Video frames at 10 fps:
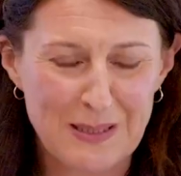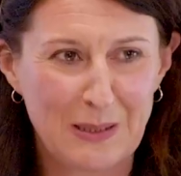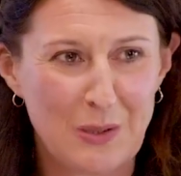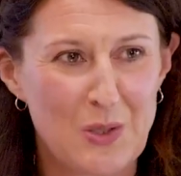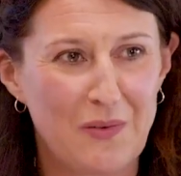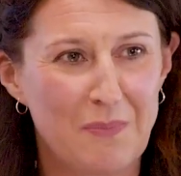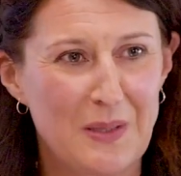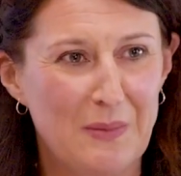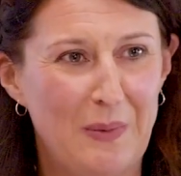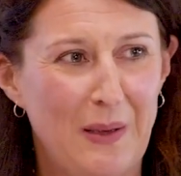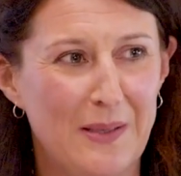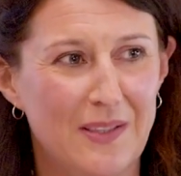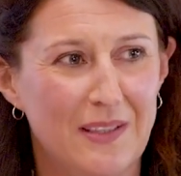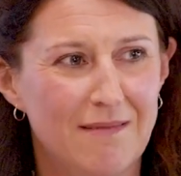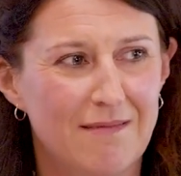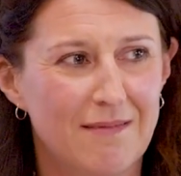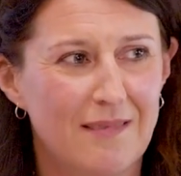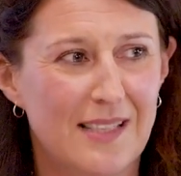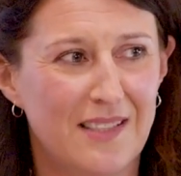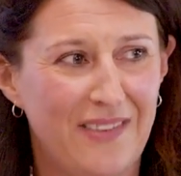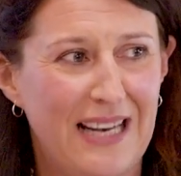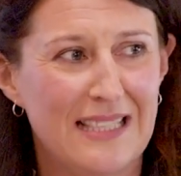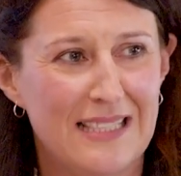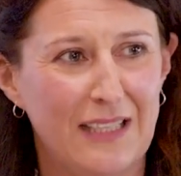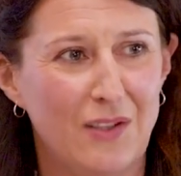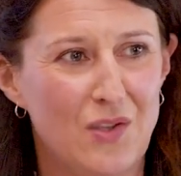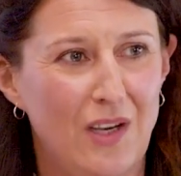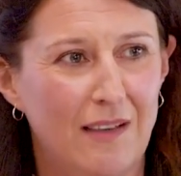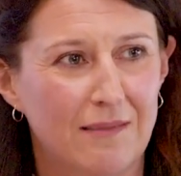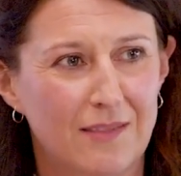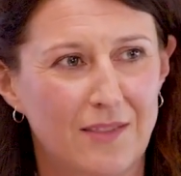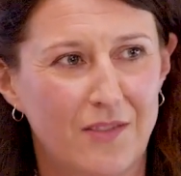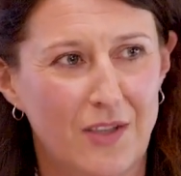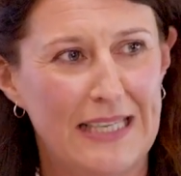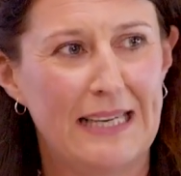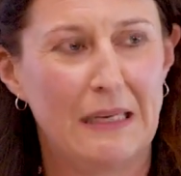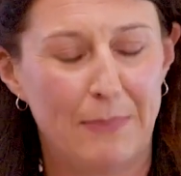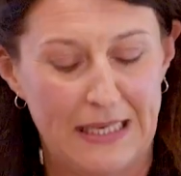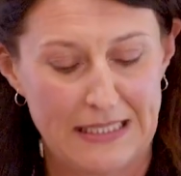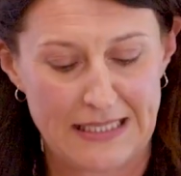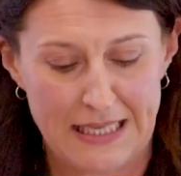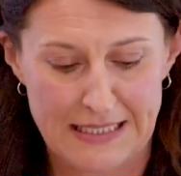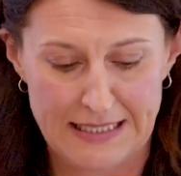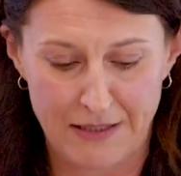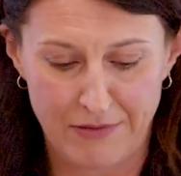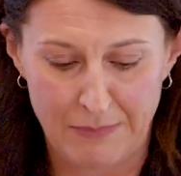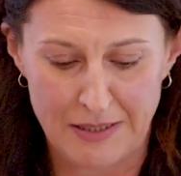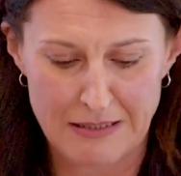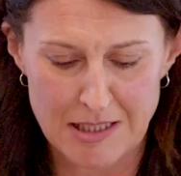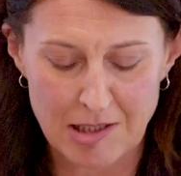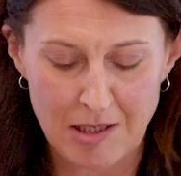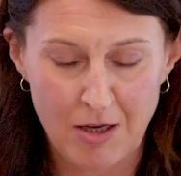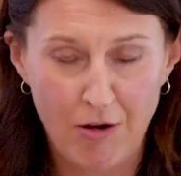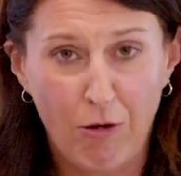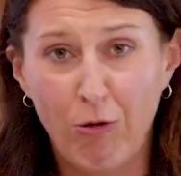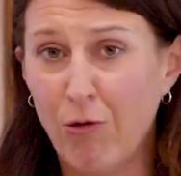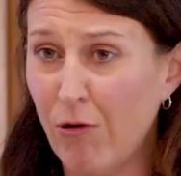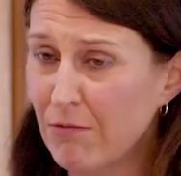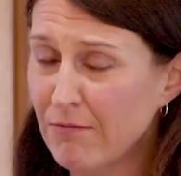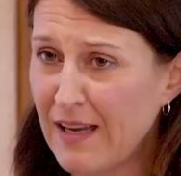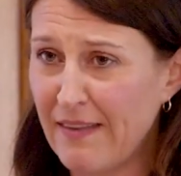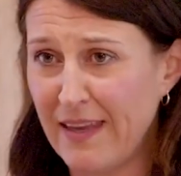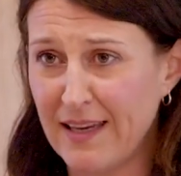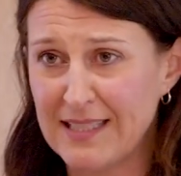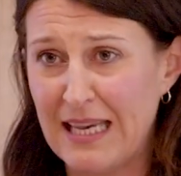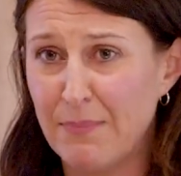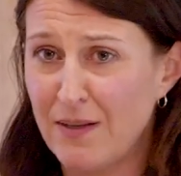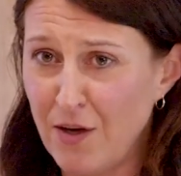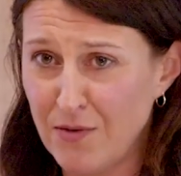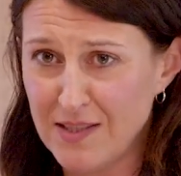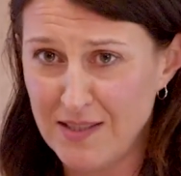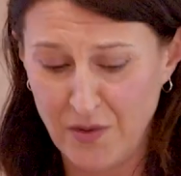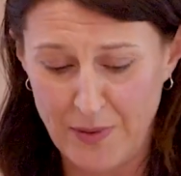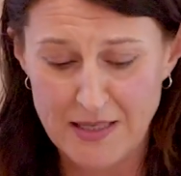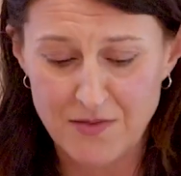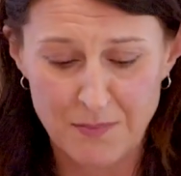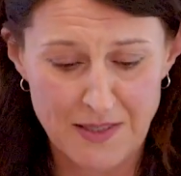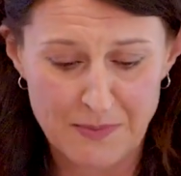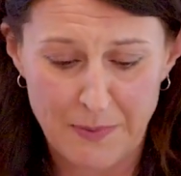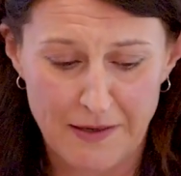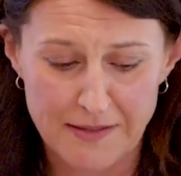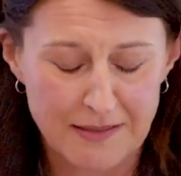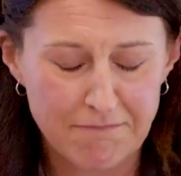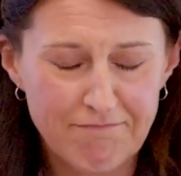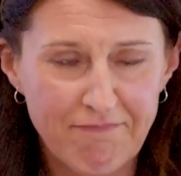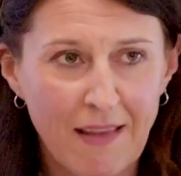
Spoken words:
the signature from this person as a valid signature for a legally binding tenancy agreement, or can they accept the notice to quit from this person?